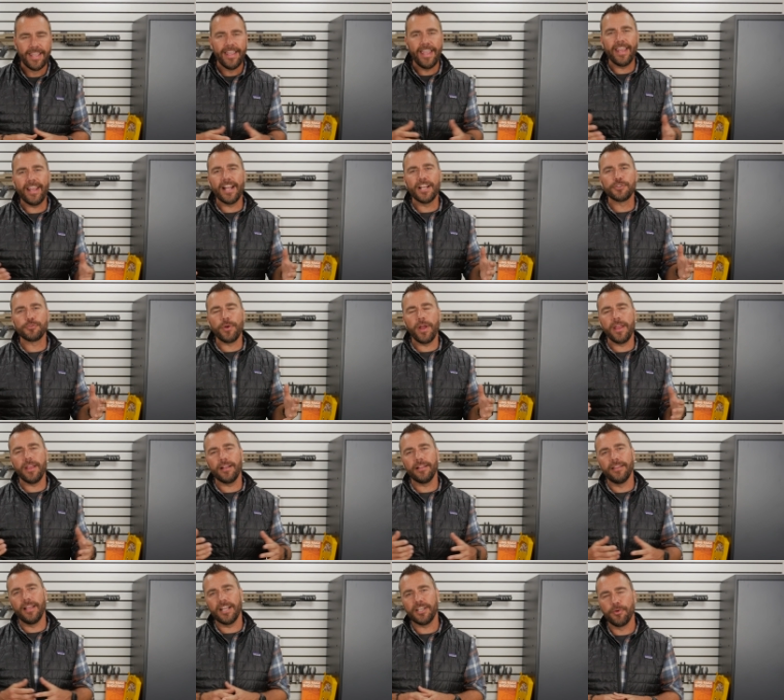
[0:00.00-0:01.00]
Hey guys, Ryan
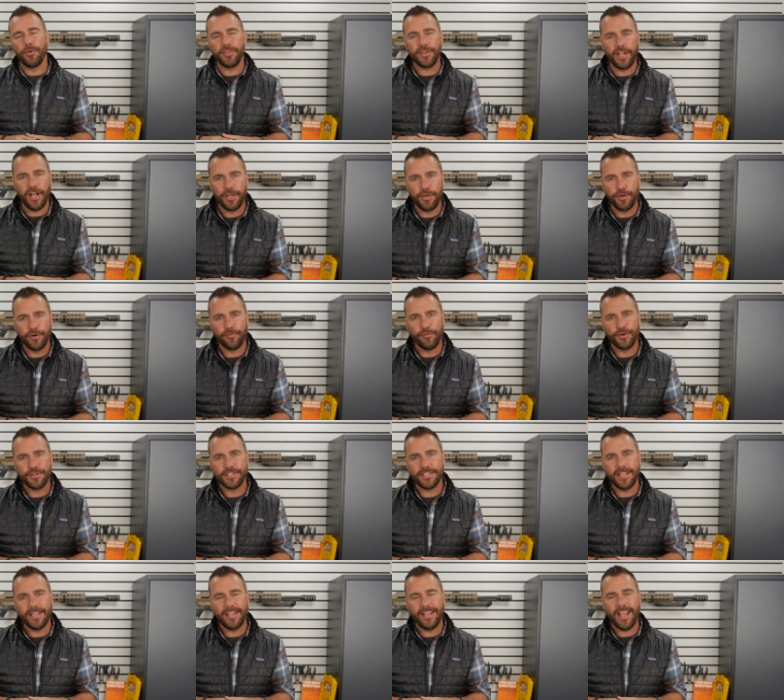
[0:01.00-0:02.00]
Cleckner with Gun
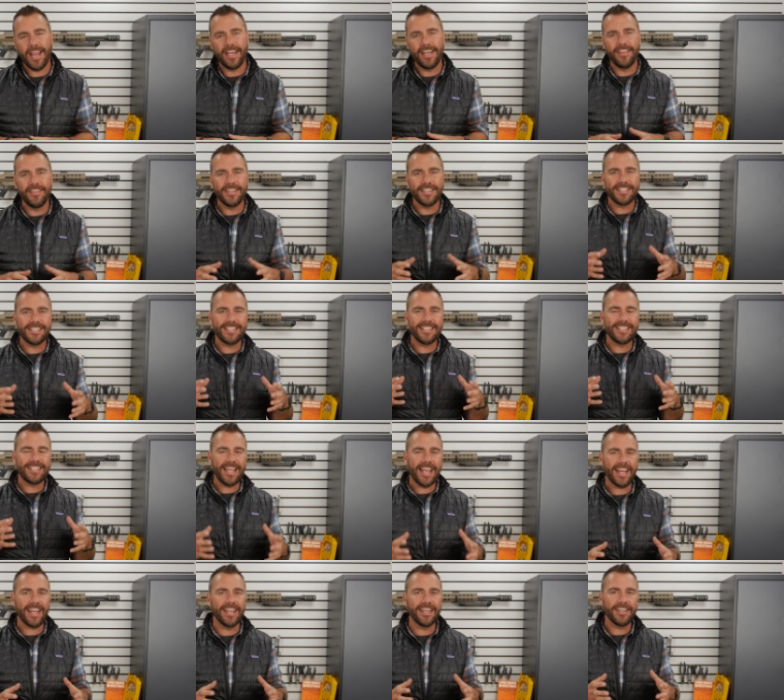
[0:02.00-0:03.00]
University, and in this
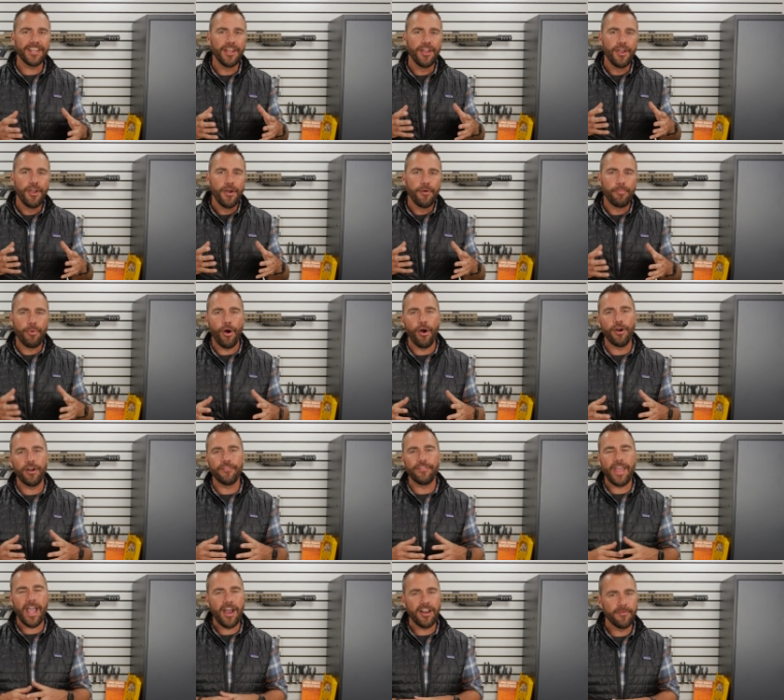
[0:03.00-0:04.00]
second part
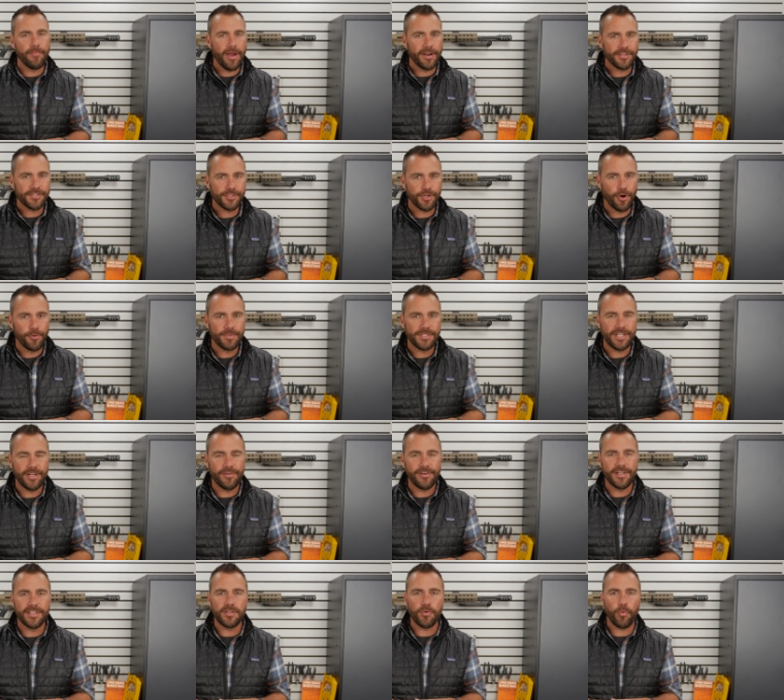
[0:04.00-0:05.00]
of the How to Mount a Scope
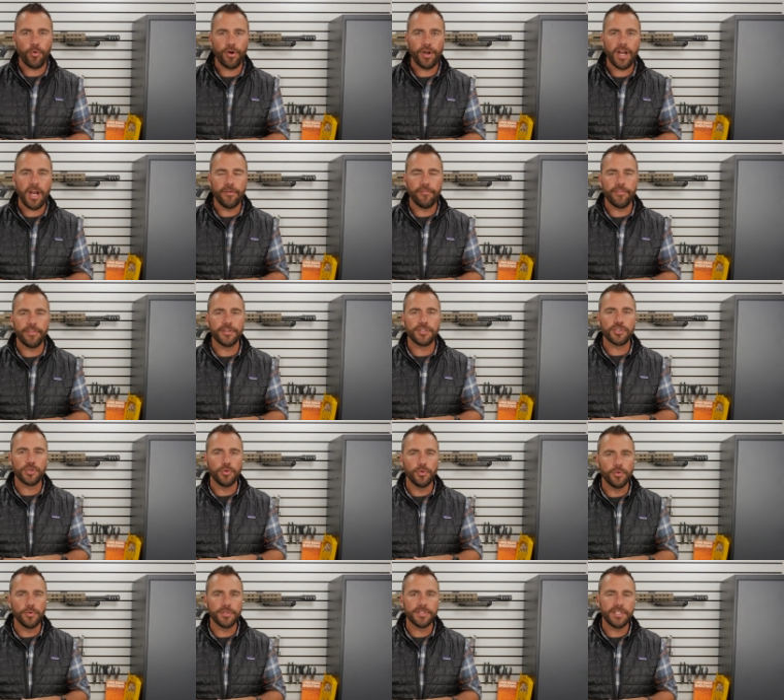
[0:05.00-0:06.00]
series, we're gonna cover the
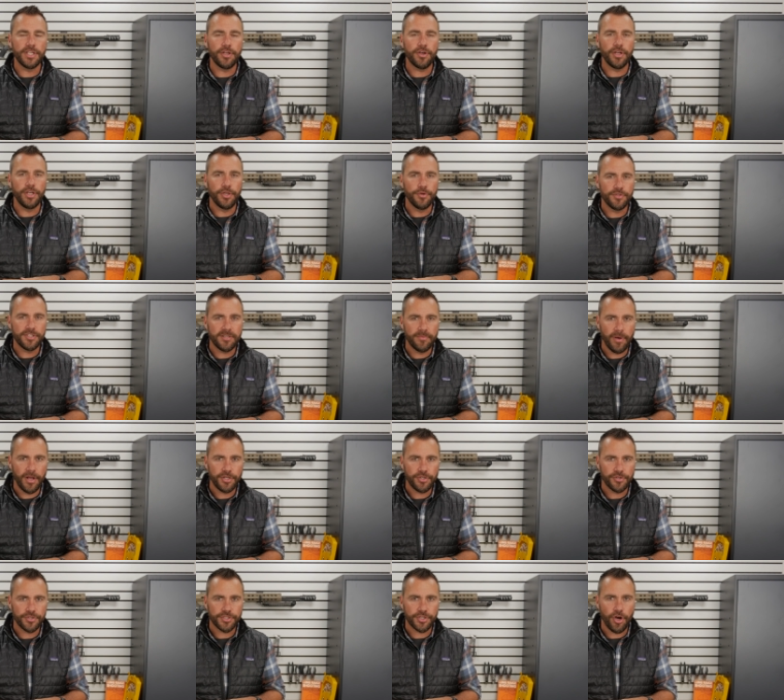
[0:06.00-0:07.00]
tools that you can use to
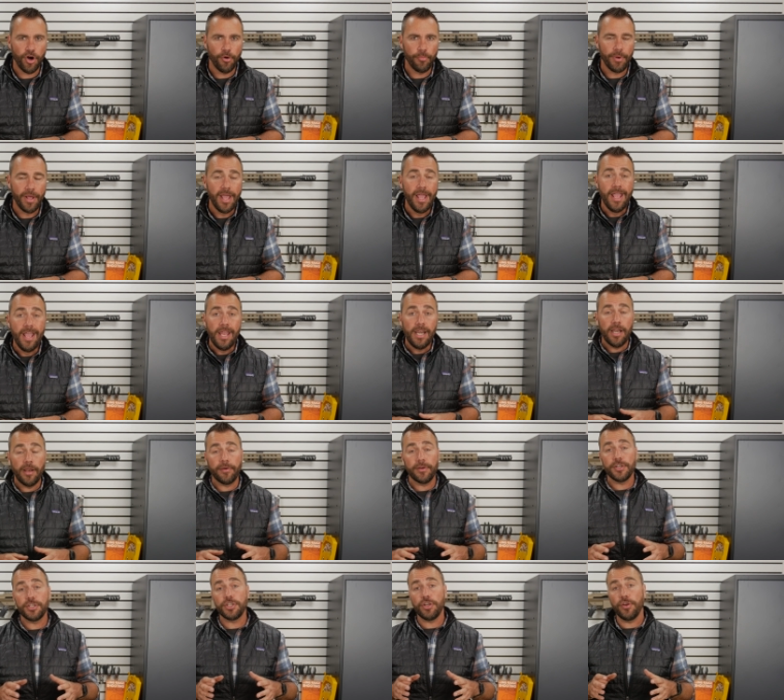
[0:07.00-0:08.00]
mount your scope. Now I'm
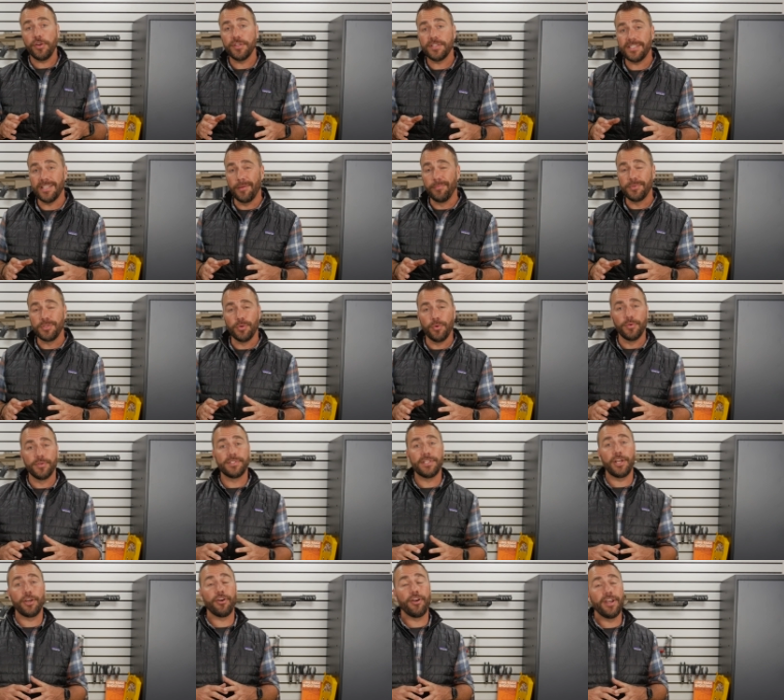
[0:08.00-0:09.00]
gonna show you some tools
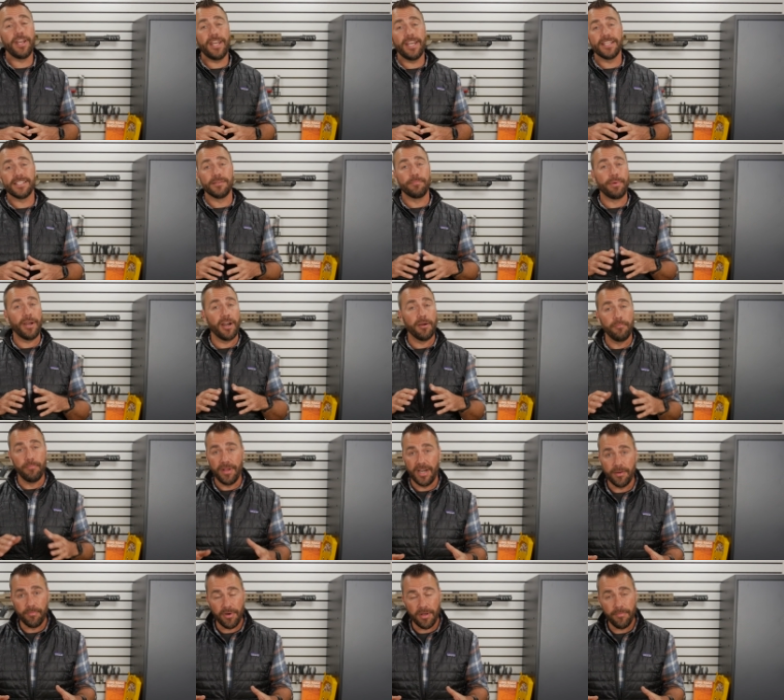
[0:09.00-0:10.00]
that you're gonna need as a bare
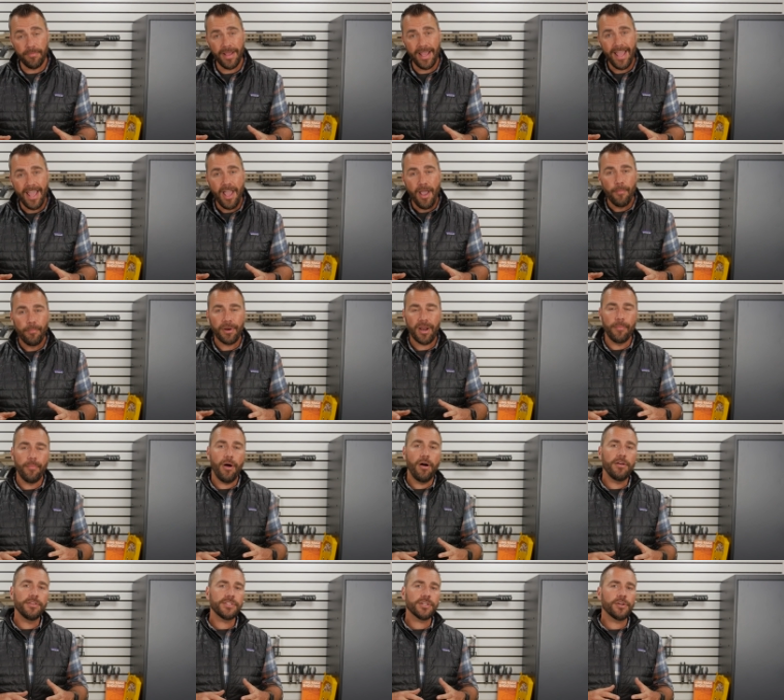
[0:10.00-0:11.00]
minimum, but I'm
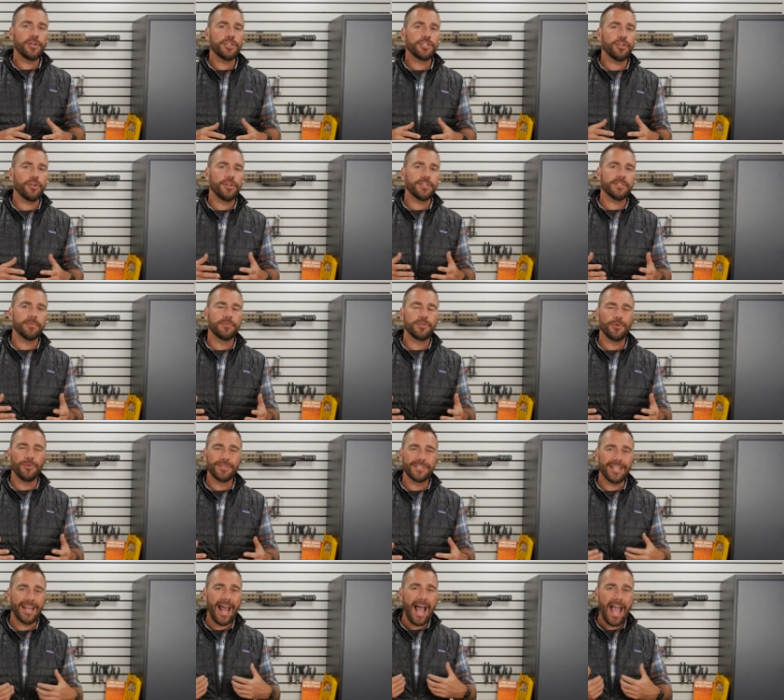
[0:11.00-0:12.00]
also gonna show you some
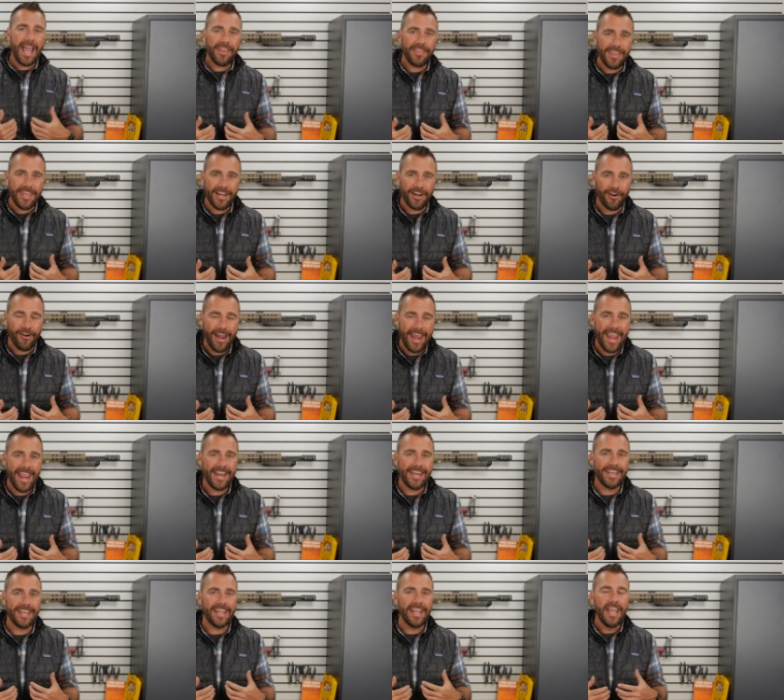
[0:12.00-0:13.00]
tools that I think are
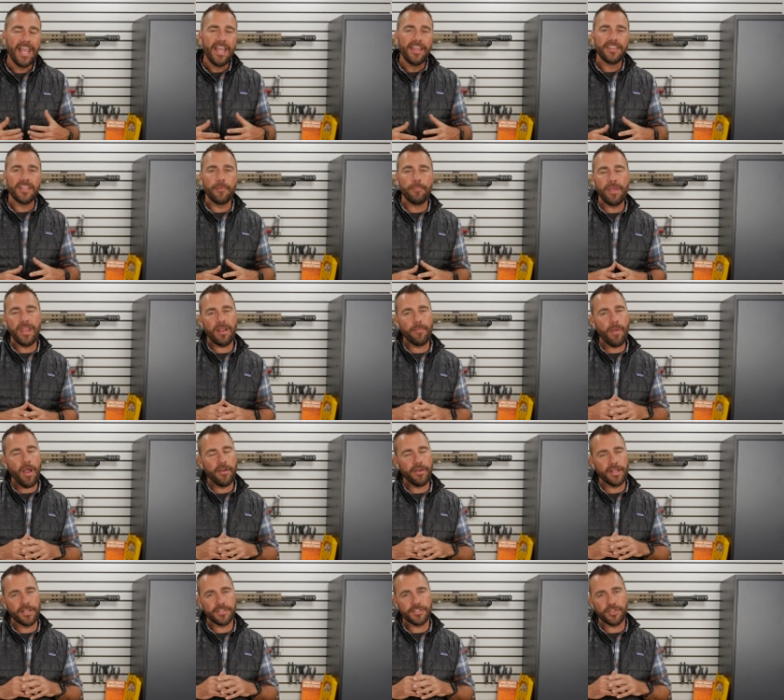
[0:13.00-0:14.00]
handy that make
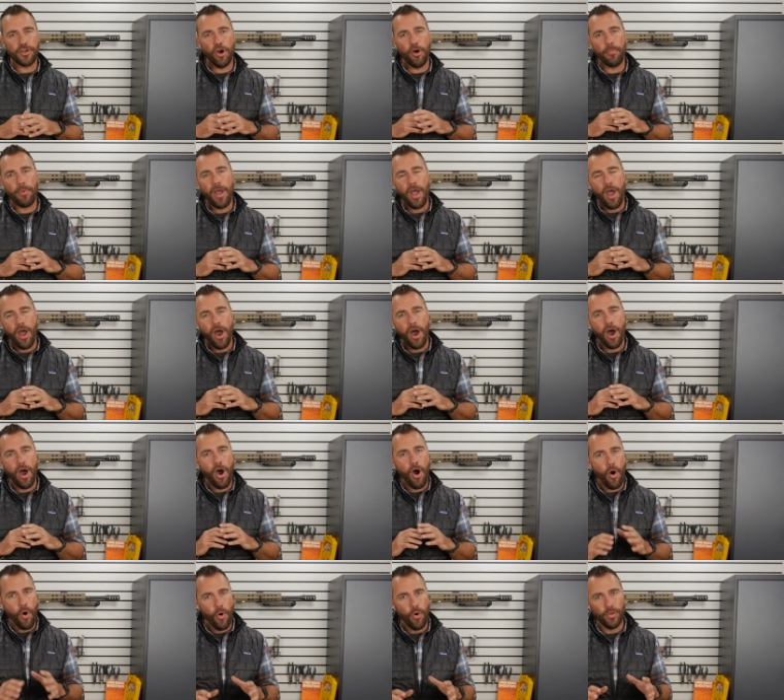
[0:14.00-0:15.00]
mounting a scope a
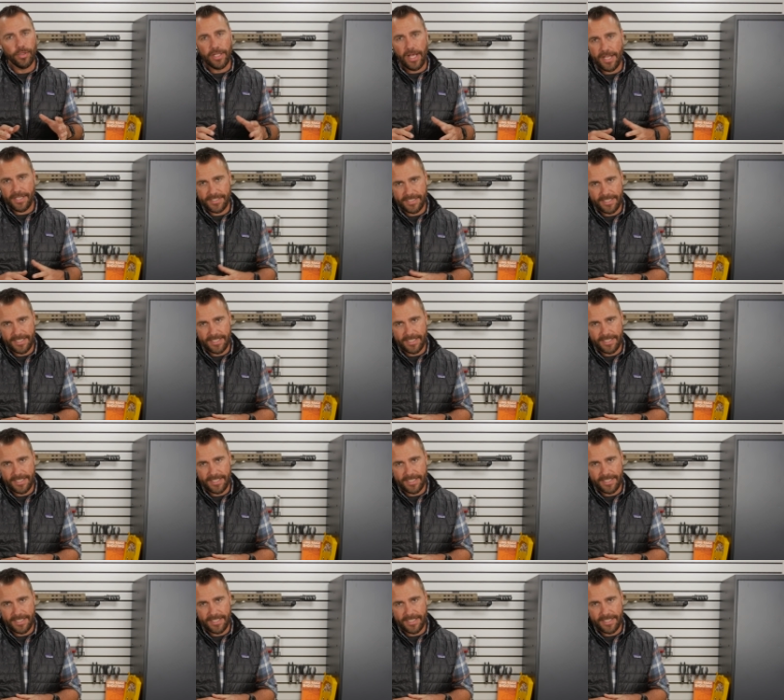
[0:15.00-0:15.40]
whole lot